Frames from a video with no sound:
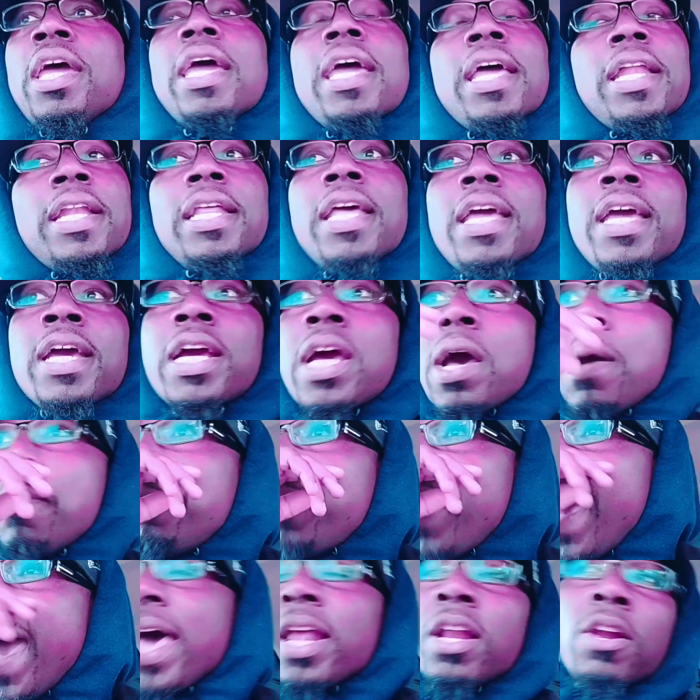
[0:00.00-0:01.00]
and then
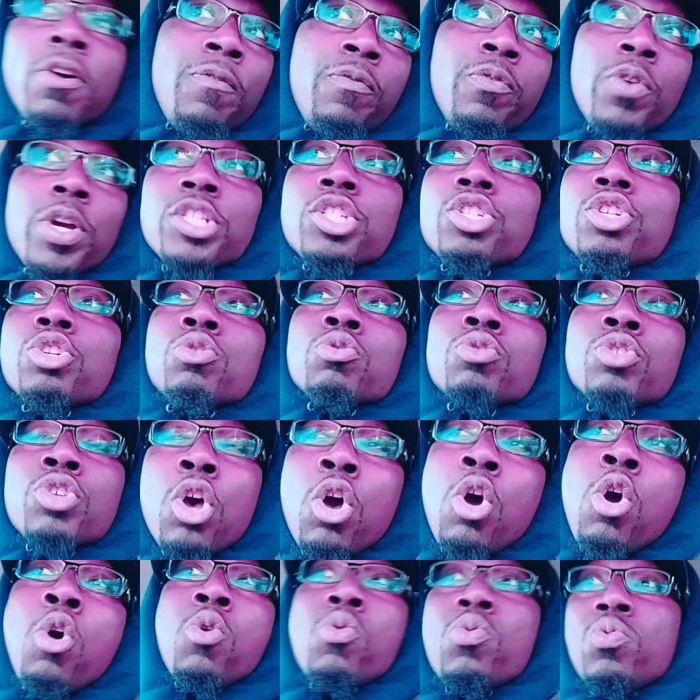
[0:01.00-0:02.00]
combative with you
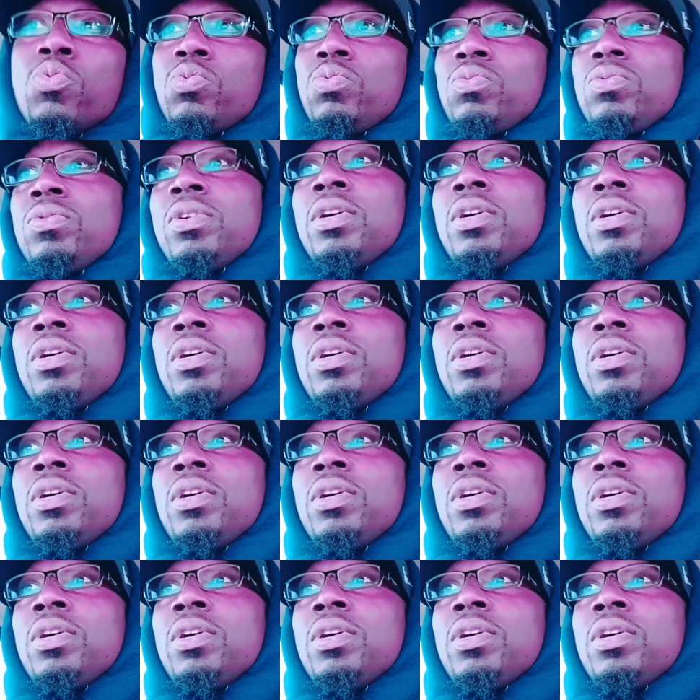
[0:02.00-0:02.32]
too.